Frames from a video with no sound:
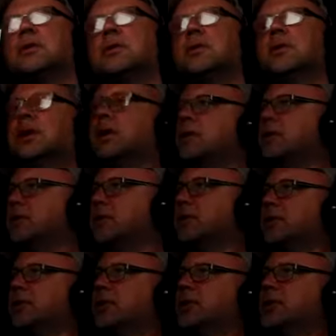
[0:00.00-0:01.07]
All right, it
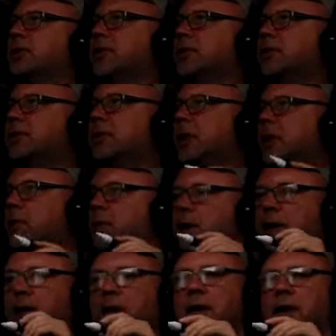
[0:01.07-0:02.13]
rotates that
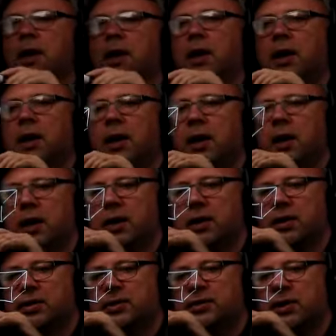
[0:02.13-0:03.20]
way. Uh,
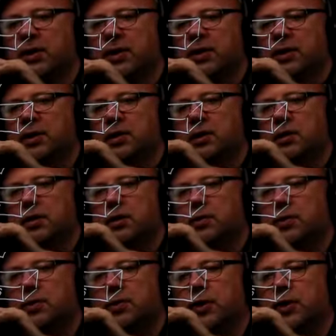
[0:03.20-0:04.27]
let's say it
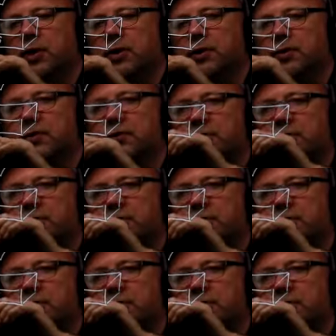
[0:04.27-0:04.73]
rotates